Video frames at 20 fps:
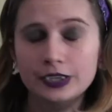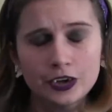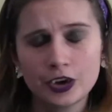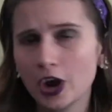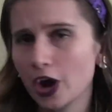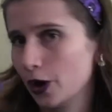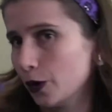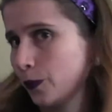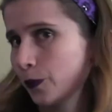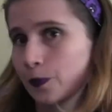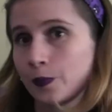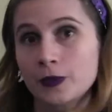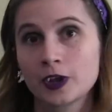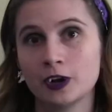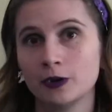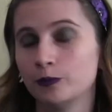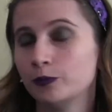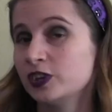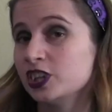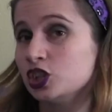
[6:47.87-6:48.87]
No.
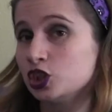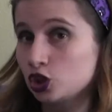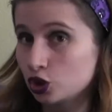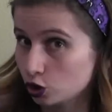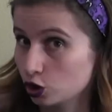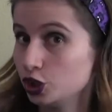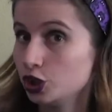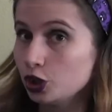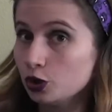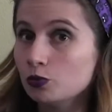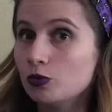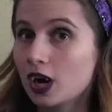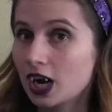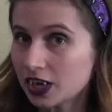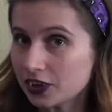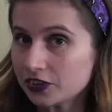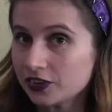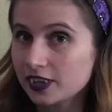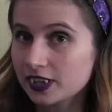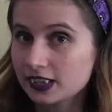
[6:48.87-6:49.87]
But should you
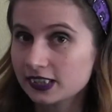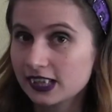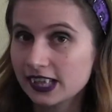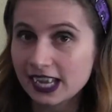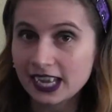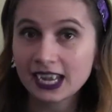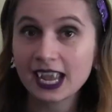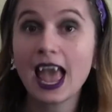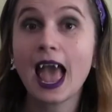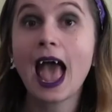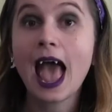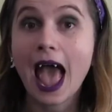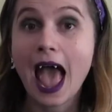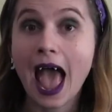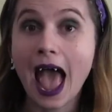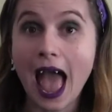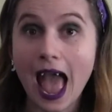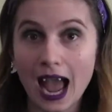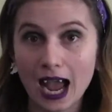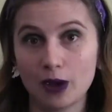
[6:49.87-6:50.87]
watch this thing?
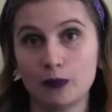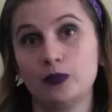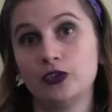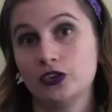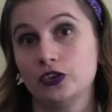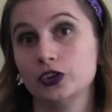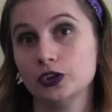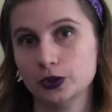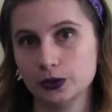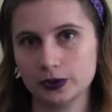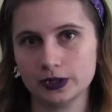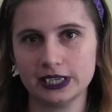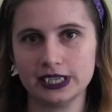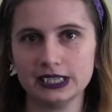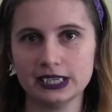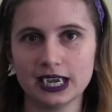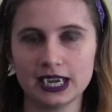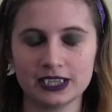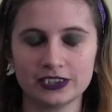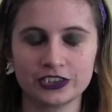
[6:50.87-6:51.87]
Absolutely
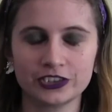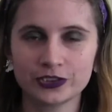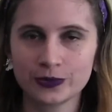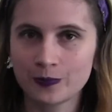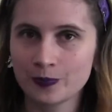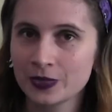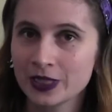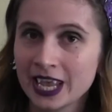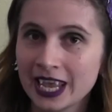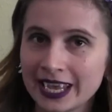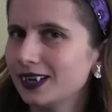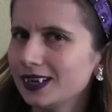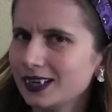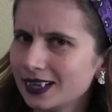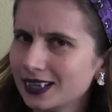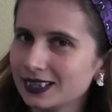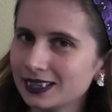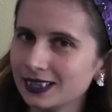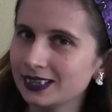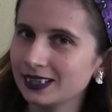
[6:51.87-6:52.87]
yes. It
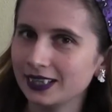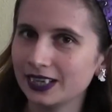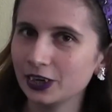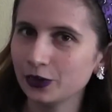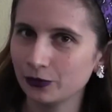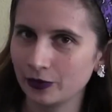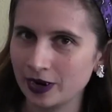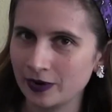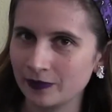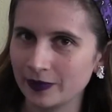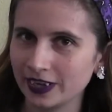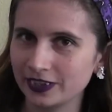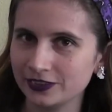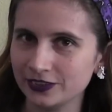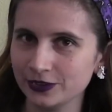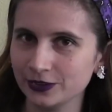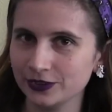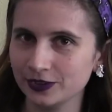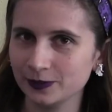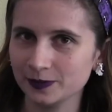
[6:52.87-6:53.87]
is indeed written by
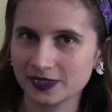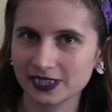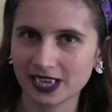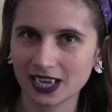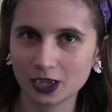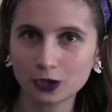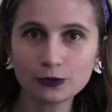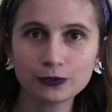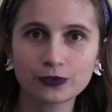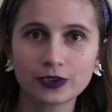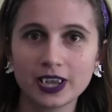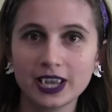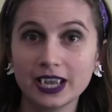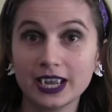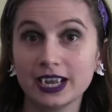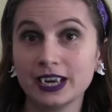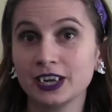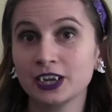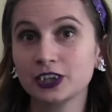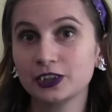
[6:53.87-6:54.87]
Seuss himself.
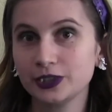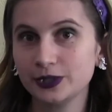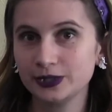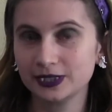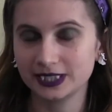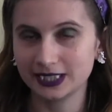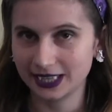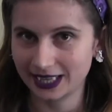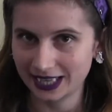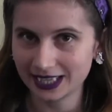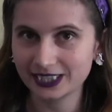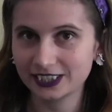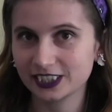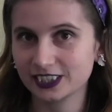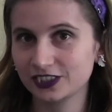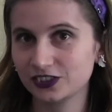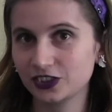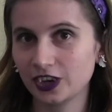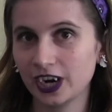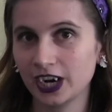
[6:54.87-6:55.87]
It includes this
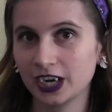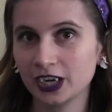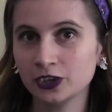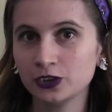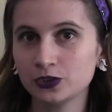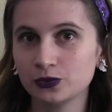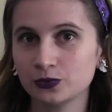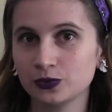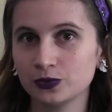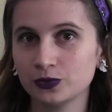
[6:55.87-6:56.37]
exchange.